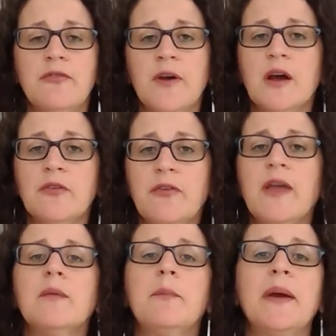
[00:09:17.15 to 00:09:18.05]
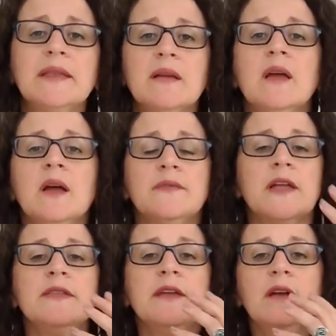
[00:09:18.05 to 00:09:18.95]
fare better
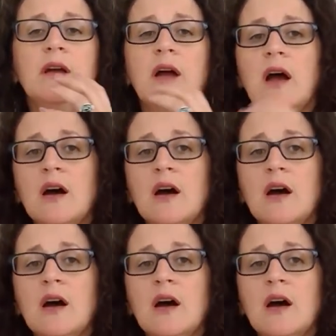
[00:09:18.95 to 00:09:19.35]
than the